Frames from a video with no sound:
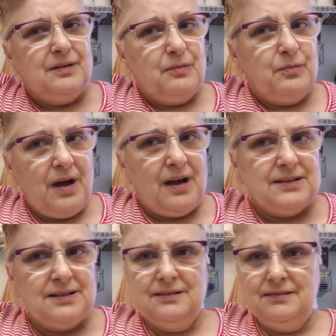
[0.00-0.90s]

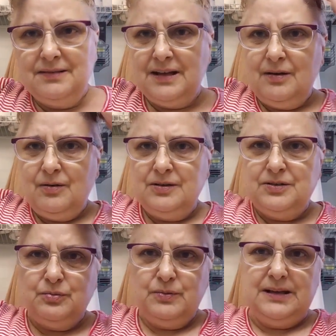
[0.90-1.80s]
Rhonda. They are
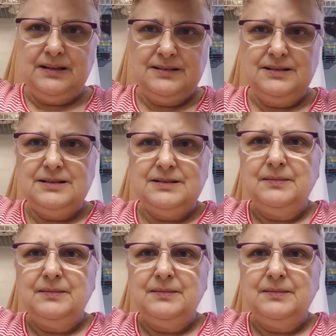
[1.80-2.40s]
twins.